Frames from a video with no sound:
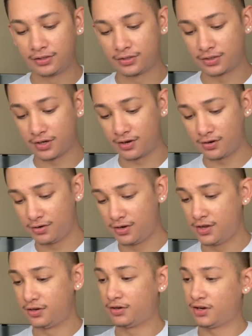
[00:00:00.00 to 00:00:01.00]
So,
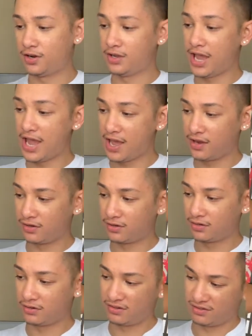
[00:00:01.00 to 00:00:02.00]
and
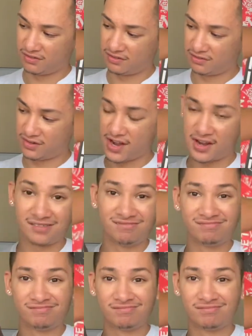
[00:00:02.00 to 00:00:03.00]

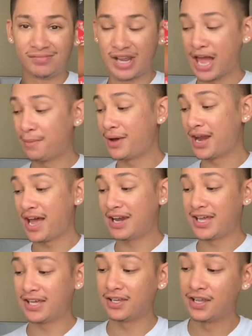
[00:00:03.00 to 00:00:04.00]
yeah, but I
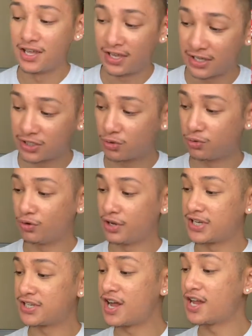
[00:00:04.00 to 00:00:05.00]
like it. It's cool.
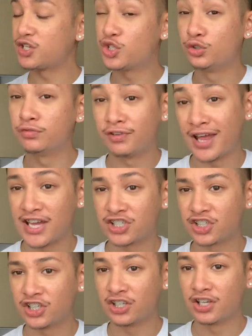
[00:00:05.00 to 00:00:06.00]
It's not too
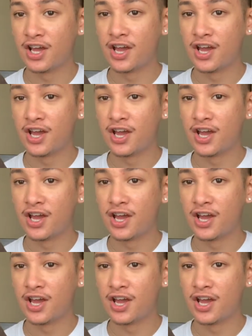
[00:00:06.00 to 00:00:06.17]
flashy.